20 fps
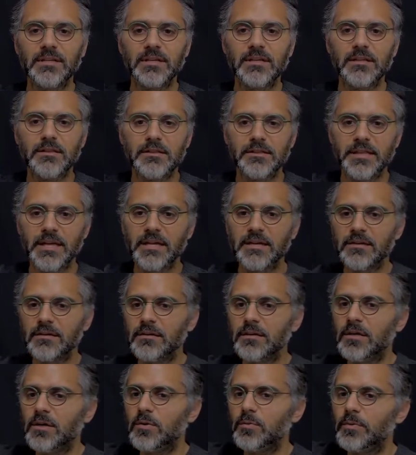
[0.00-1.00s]
then
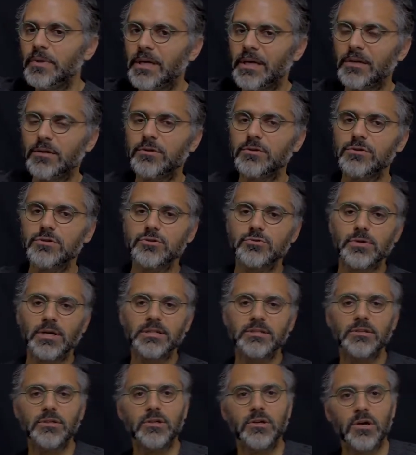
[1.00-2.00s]
we can
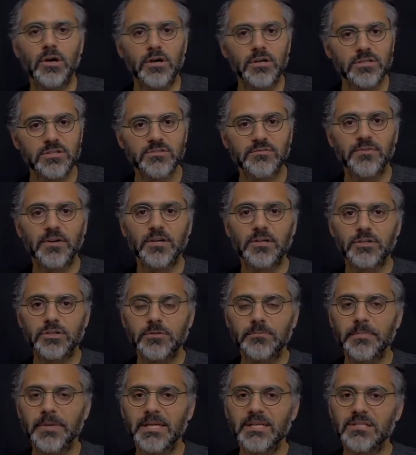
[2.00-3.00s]
construct a cost function
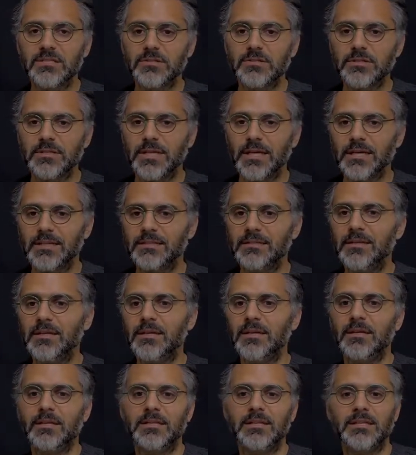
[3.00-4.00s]
based on that.
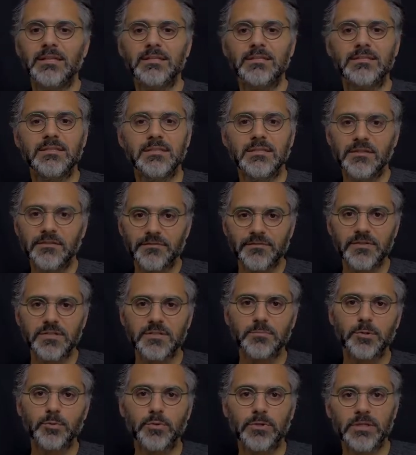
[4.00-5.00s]
That is the difference
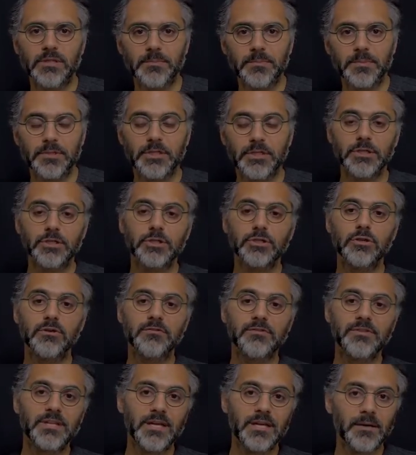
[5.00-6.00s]
between the prediction of
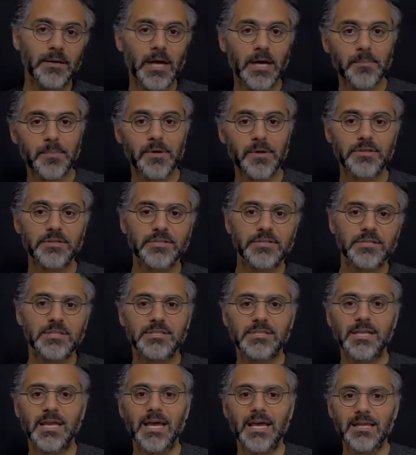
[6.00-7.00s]
that hypothesis
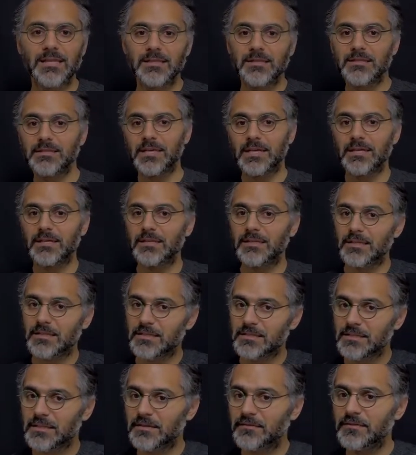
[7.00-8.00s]
and the data that is
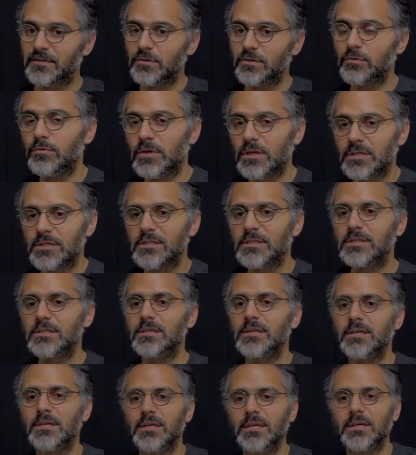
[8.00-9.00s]
given to us,
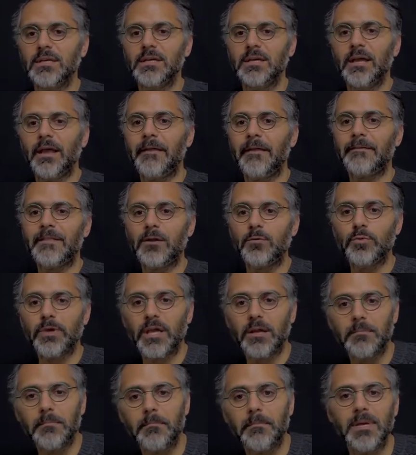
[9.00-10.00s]
and then we
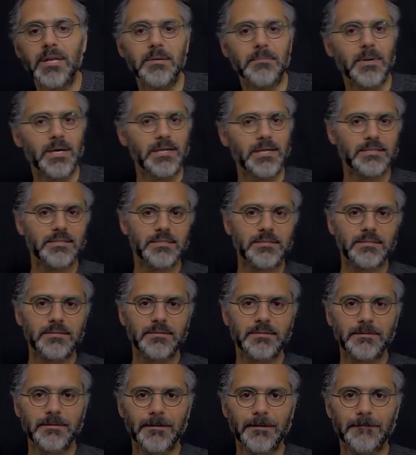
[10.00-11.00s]
can minimize it.
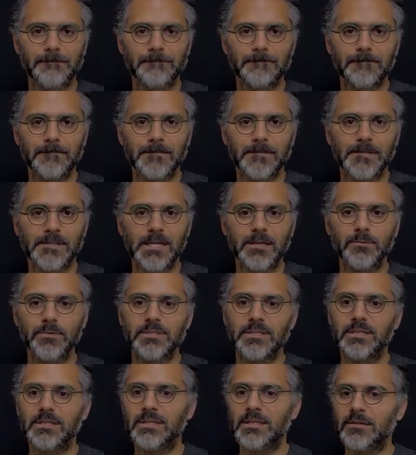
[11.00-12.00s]
And we
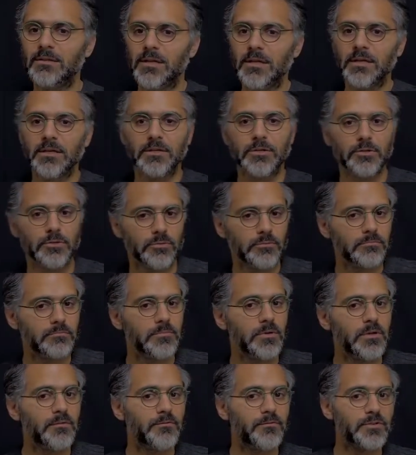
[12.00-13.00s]
said that
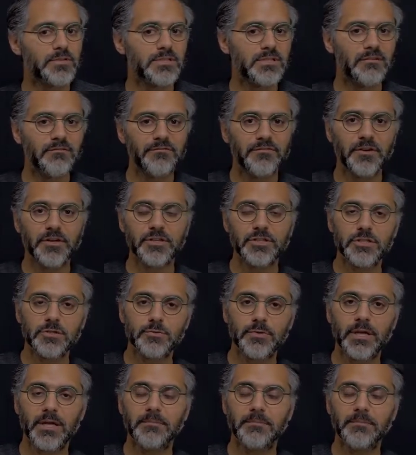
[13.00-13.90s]
for some functions we can